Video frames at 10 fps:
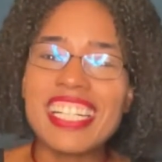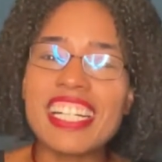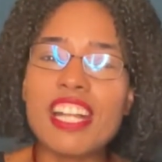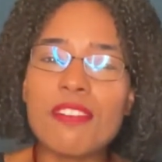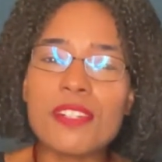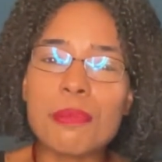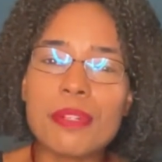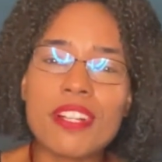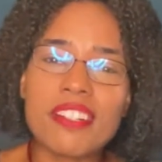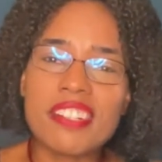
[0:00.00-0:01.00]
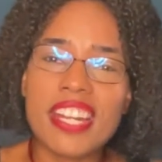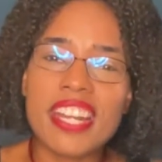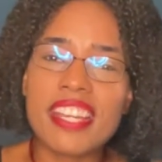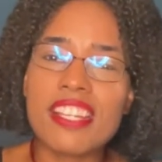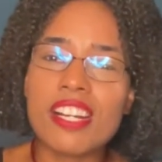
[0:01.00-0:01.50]
Governor Bernard
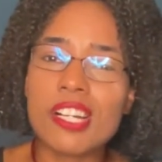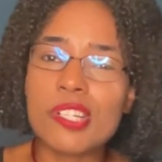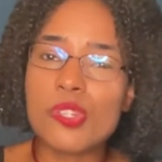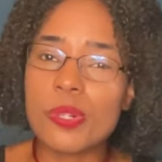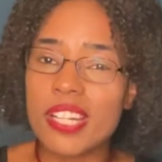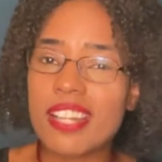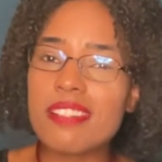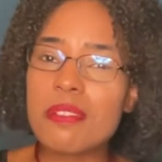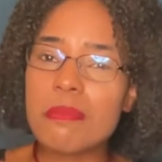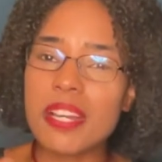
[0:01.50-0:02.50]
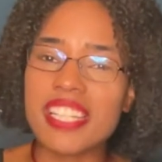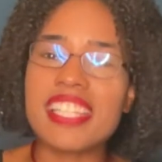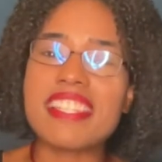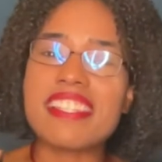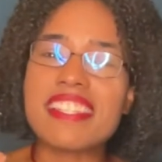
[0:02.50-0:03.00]
Rene uh, Jordan
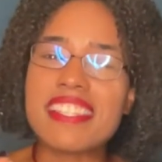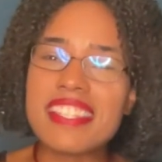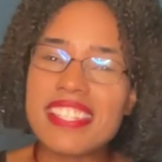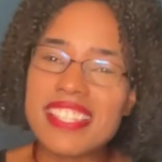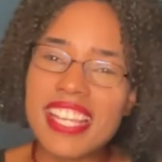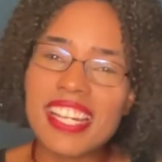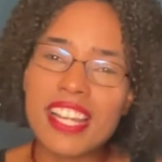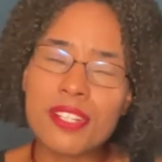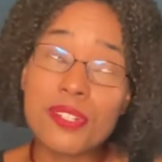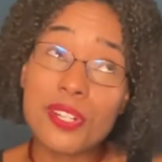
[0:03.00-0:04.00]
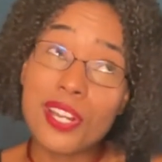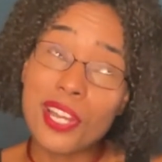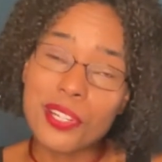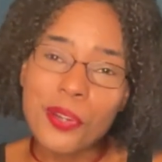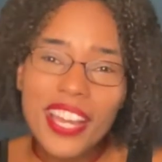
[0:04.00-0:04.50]
Marquis de la,
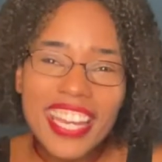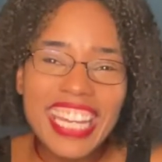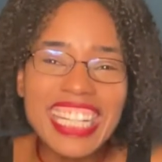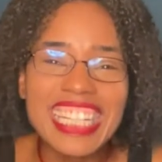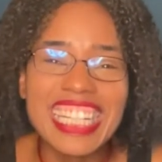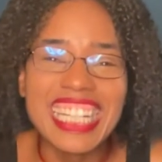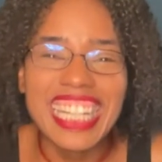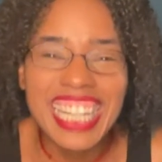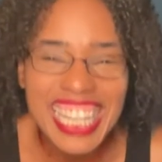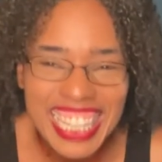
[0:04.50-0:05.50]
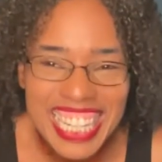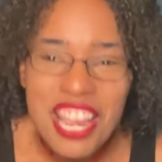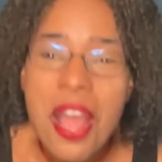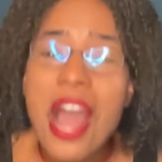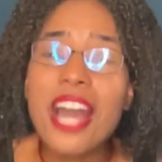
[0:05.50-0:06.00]
la Noe.
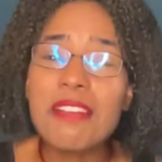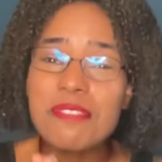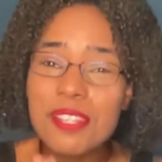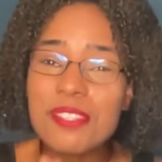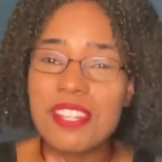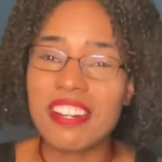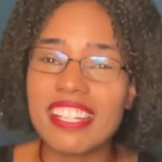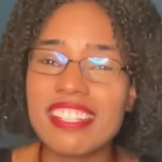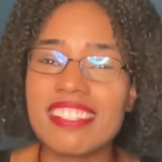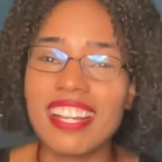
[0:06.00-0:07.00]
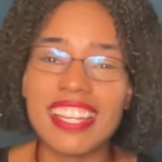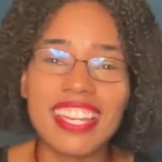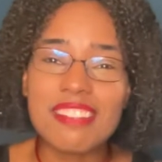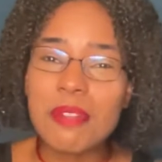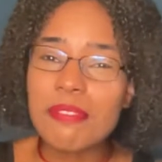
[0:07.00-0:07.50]
I'm so sorry. I
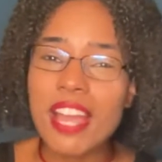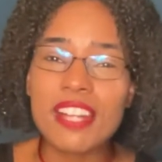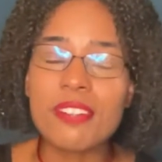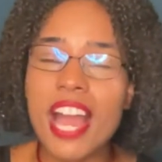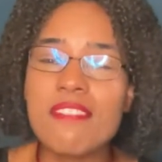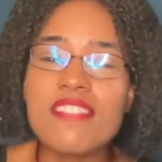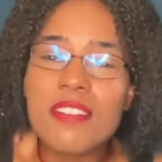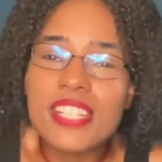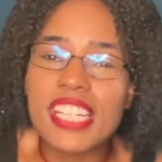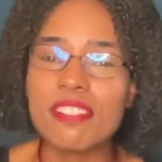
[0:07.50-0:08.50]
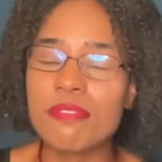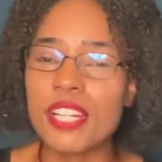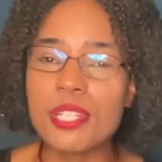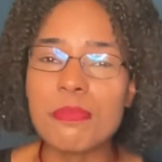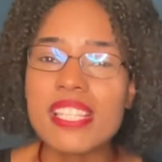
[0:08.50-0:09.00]
can't, my, I don't have never taken
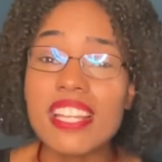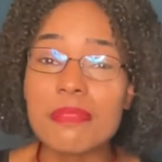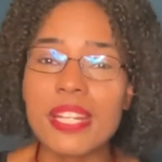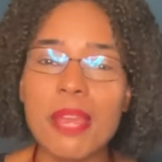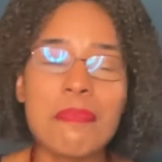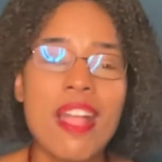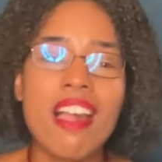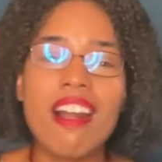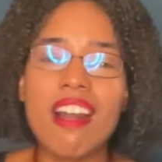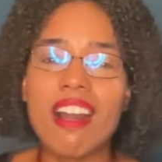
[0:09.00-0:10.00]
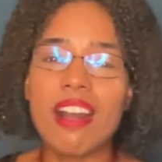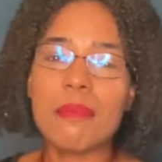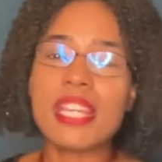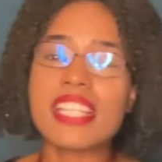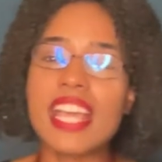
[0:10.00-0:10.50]
French besides my name.
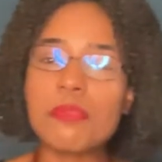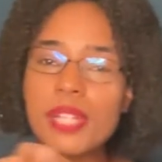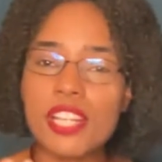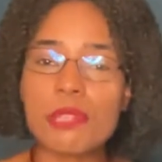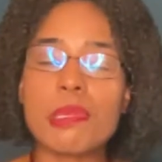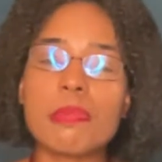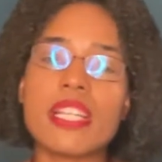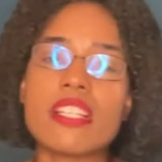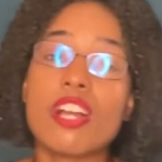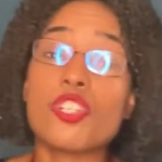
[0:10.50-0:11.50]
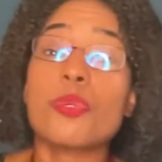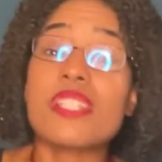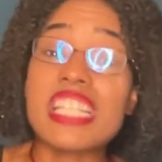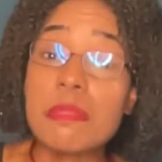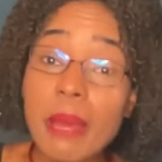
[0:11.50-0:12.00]
Um, his head would actually be placed onto a
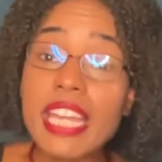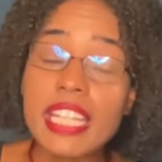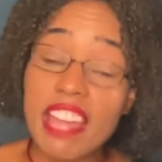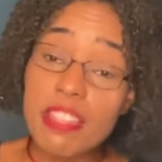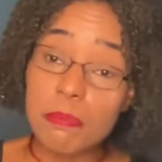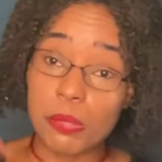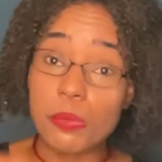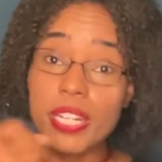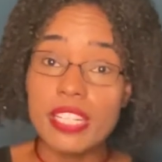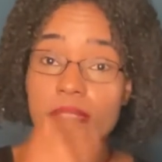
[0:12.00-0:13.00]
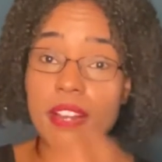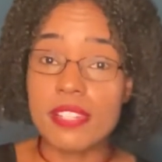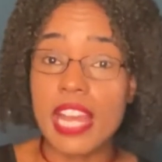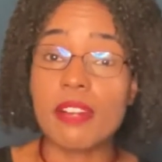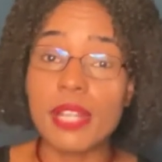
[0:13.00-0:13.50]
spike and then paraded around
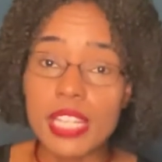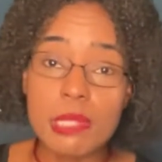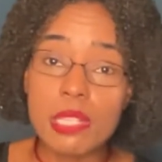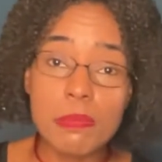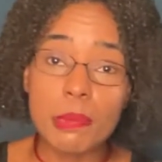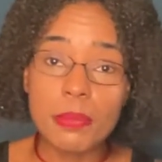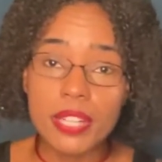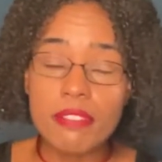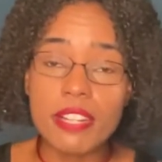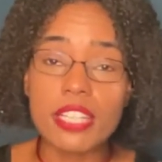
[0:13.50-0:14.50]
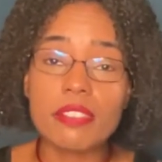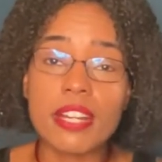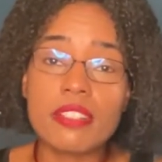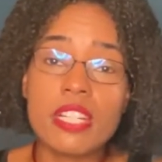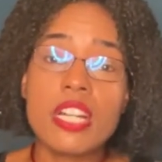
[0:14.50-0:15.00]
town, right? Because these people were not fucking
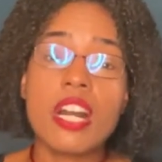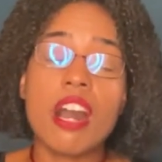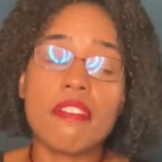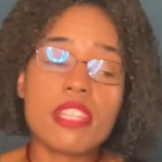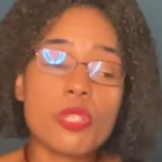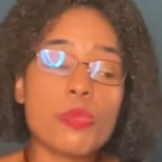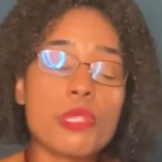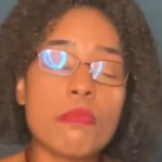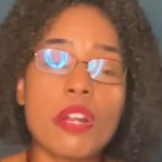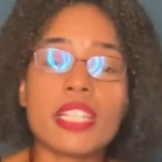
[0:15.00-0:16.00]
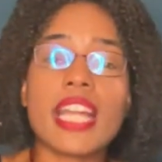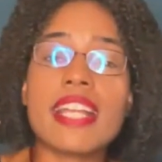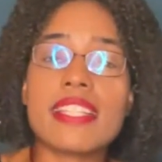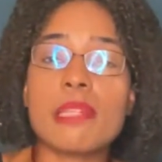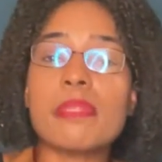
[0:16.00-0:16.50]
around. Uh, this was marked
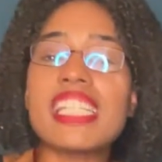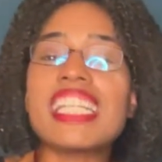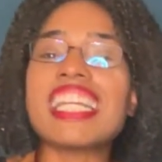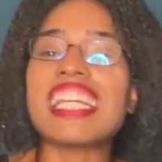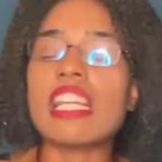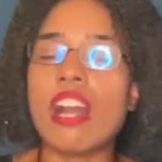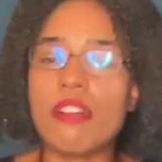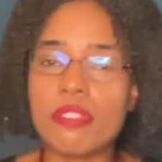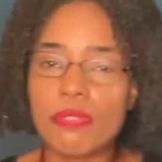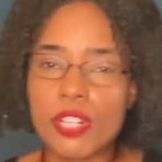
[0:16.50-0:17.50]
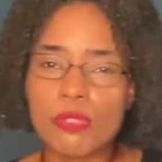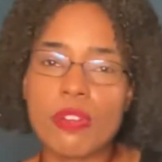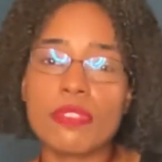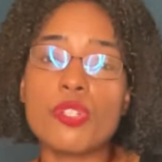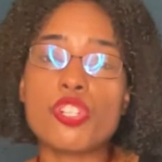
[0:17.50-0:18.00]
as the beginning of the French
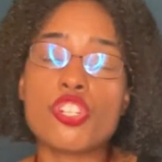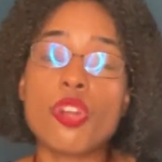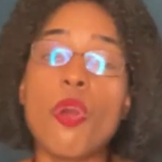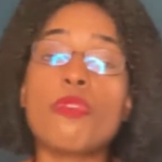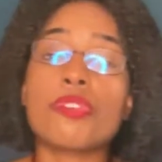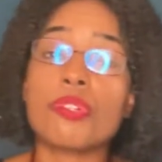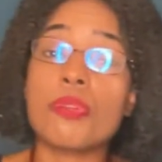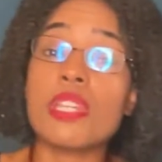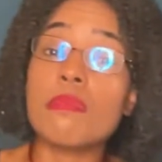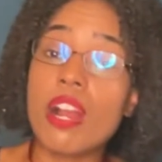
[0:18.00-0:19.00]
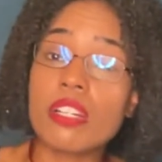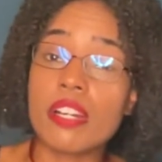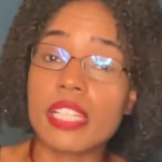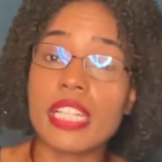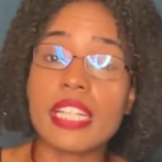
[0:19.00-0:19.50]
Revolution to overthrow the
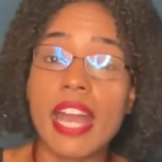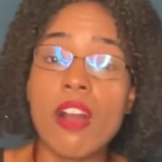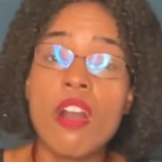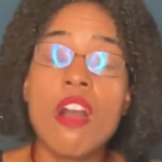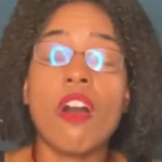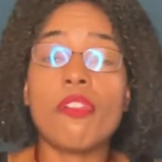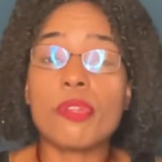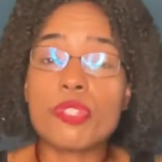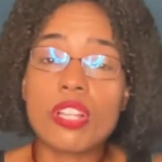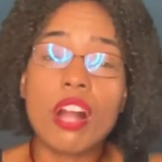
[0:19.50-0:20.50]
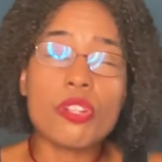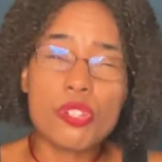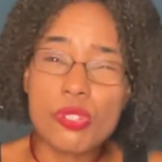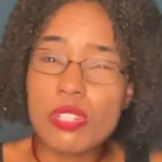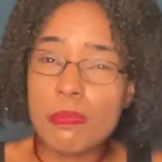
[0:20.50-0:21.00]
monarchy. Now, although
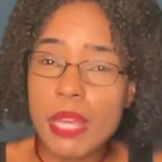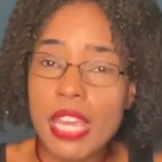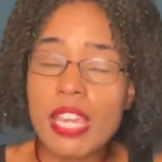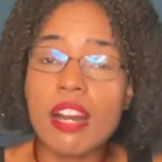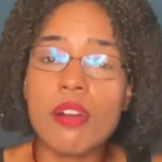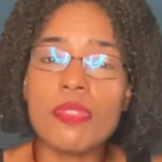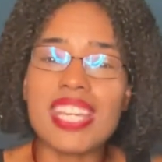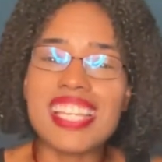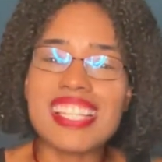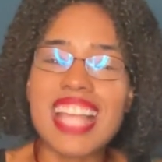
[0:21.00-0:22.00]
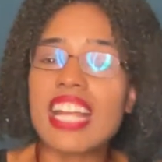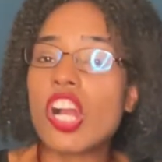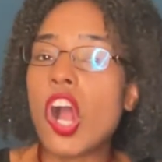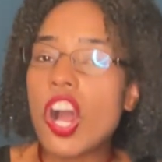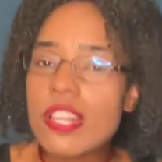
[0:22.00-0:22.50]
scholars do debate of uh, the exact
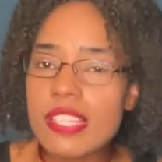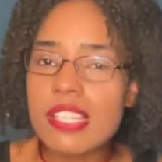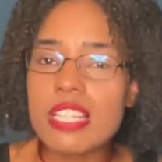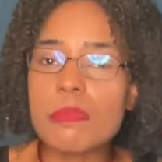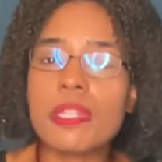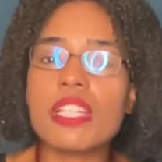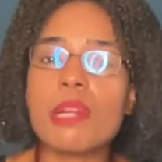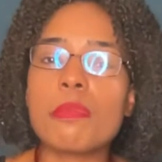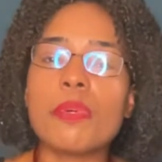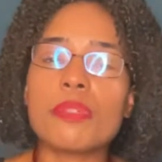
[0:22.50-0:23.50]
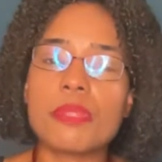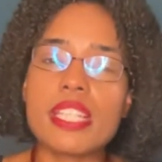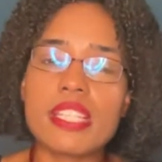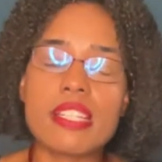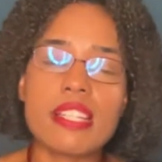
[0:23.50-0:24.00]
causes, but the number one
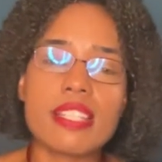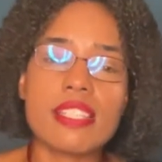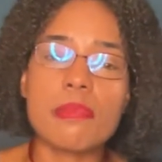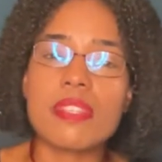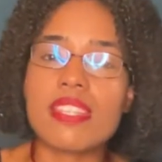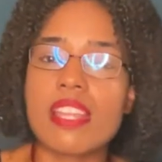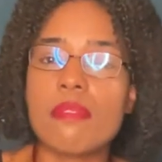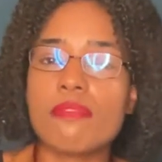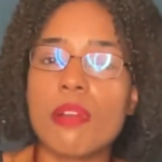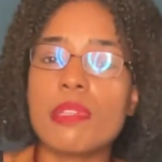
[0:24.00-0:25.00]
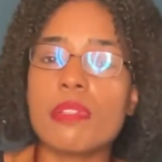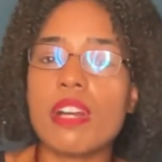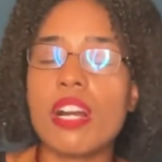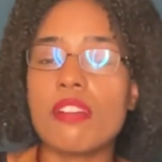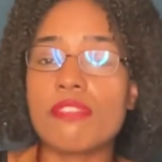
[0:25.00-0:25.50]
reason that seems to stem from the,
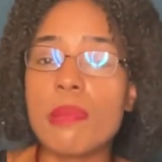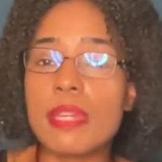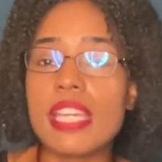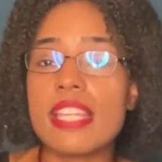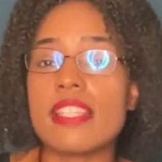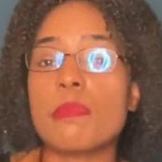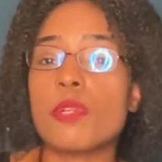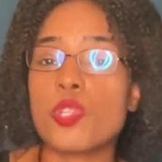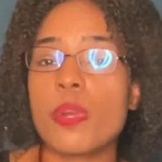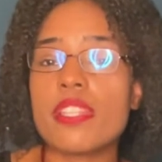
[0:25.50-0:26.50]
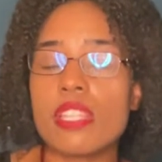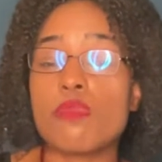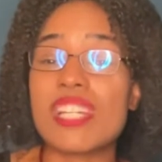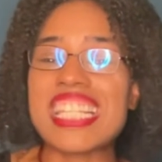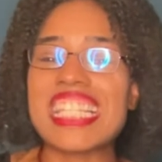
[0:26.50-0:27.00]
uh, from it is the bourgeoisie
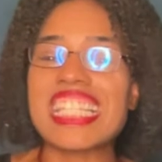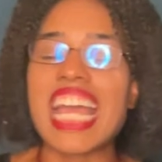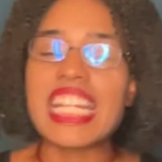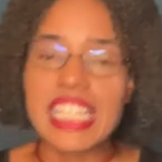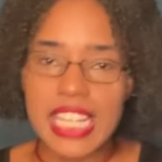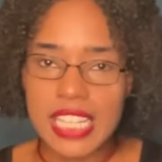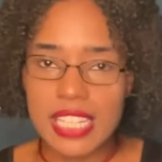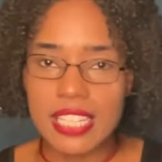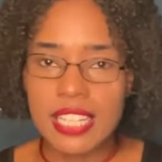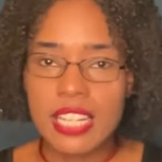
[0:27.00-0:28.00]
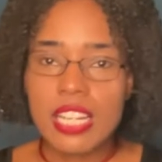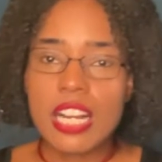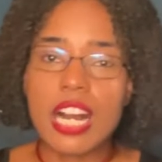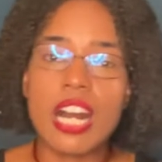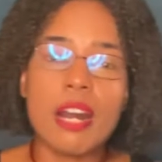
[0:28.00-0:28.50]
resenting
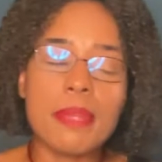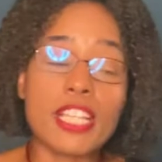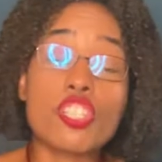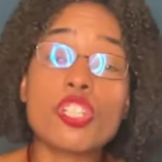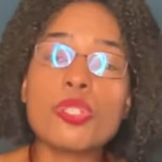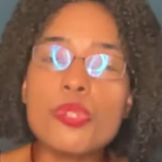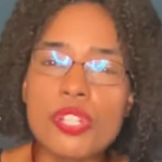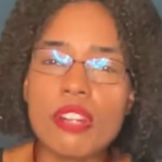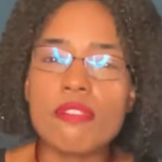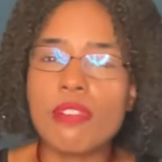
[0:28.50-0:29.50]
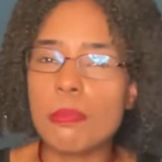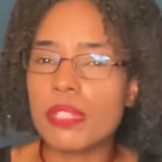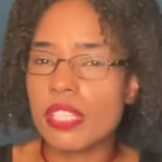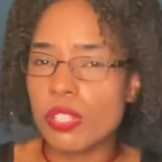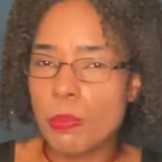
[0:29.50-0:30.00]
Um, exclusion from
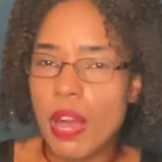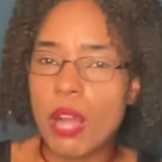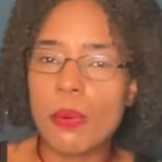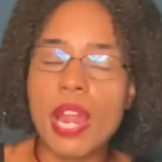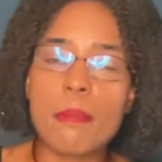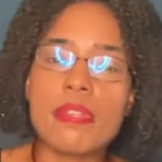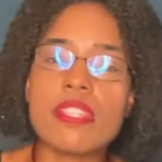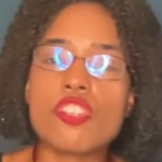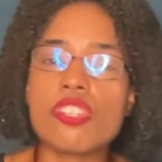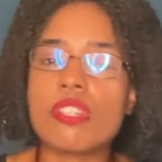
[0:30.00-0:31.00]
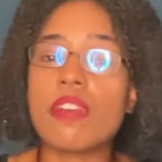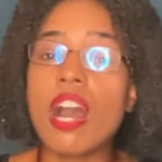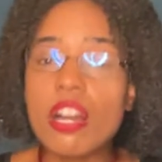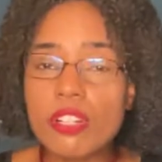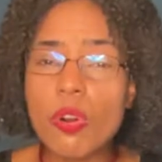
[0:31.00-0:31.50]
political power and positions of
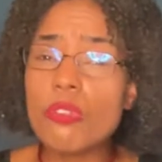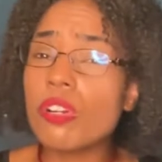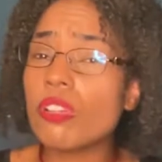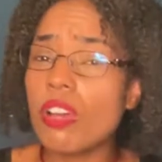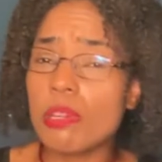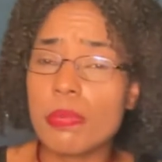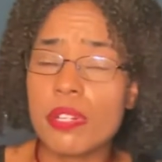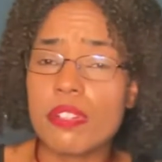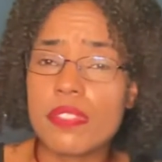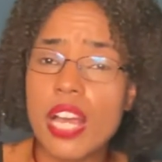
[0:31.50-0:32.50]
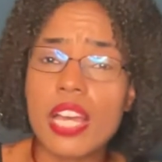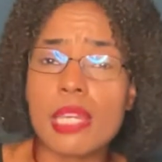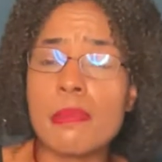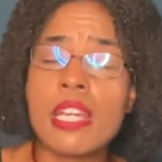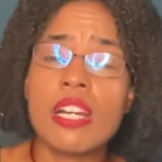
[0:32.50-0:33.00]
honor over a long period of
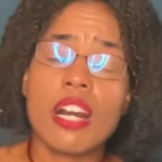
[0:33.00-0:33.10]
time.